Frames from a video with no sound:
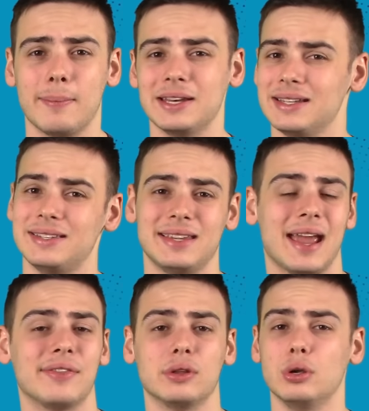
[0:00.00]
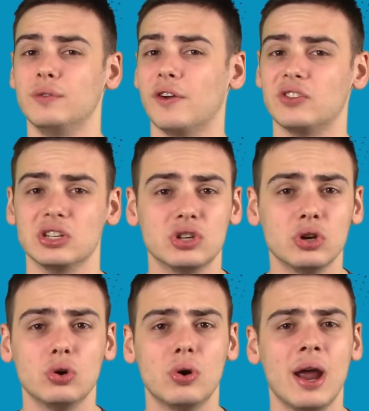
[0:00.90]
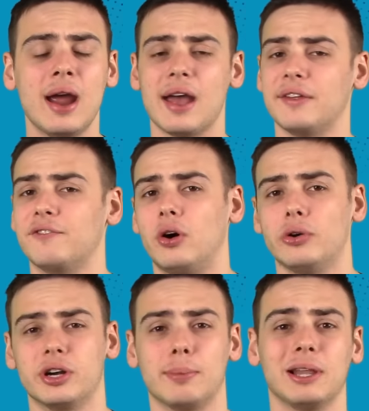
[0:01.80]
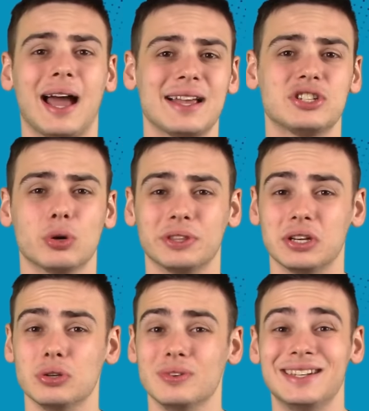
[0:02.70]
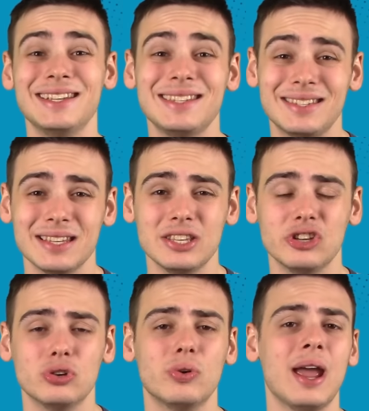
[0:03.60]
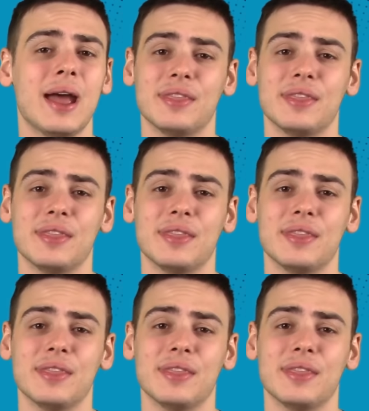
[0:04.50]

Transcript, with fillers: I mean, DC had the New 52 and then followed it up last year with the new DCU,